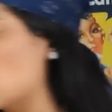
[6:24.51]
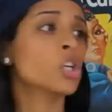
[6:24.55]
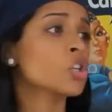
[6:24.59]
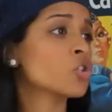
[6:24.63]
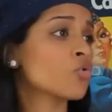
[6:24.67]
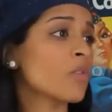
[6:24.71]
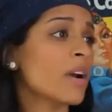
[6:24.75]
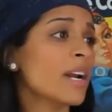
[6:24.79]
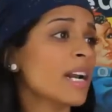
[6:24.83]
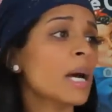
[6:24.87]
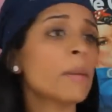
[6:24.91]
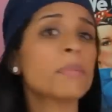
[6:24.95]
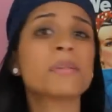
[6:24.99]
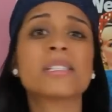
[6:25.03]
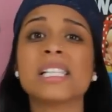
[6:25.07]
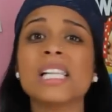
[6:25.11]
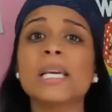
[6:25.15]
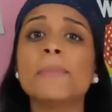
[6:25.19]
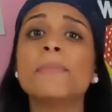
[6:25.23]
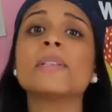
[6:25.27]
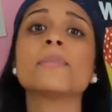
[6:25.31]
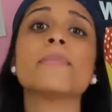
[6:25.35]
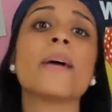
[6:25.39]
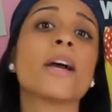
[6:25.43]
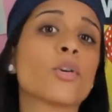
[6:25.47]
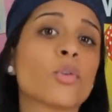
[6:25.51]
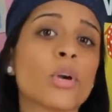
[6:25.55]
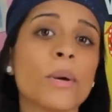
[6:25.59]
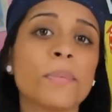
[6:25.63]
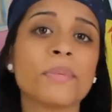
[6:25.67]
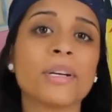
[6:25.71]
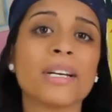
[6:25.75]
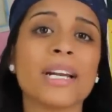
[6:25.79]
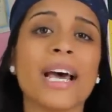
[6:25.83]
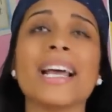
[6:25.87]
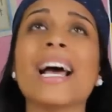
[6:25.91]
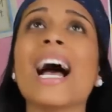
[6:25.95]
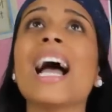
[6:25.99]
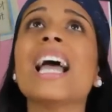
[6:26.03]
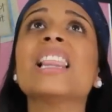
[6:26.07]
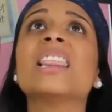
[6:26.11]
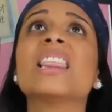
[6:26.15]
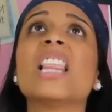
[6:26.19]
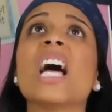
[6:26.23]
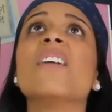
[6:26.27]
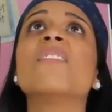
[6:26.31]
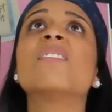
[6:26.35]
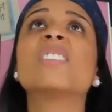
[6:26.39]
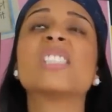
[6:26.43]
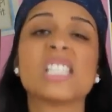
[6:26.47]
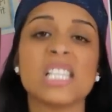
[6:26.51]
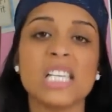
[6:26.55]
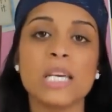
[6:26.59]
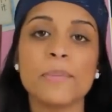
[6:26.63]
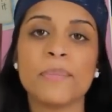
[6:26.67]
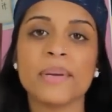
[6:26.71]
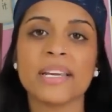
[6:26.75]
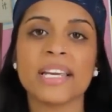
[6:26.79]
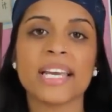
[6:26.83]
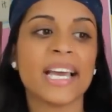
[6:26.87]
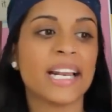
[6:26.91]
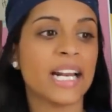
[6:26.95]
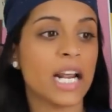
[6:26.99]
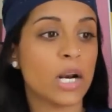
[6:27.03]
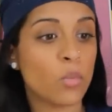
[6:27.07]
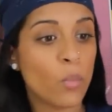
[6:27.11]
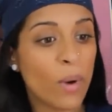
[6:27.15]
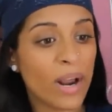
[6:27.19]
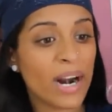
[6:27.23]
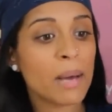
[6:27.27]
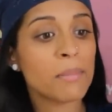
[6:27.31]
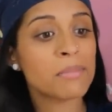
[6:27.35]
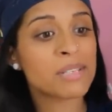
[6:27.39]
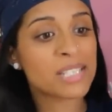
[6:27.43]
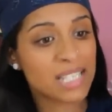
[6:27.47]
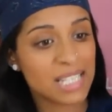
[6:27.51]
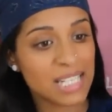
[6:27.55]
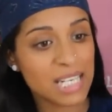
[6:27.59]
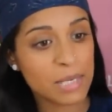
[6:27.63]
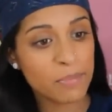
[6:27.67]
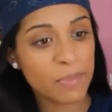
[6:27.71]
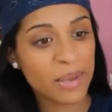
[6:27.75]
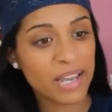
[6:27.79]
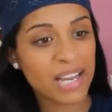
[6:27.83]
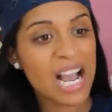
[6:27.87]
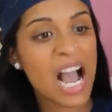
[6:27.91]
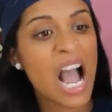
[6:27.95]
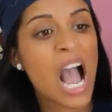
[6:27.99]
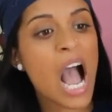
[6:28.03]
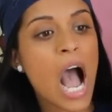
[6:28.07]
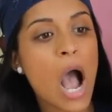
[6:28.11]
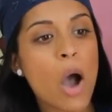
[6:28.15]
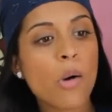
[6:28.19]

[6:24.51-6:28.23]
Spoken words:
Straight up, sleep is my kryptonite. I love sleeping in, and when I'm sleeping,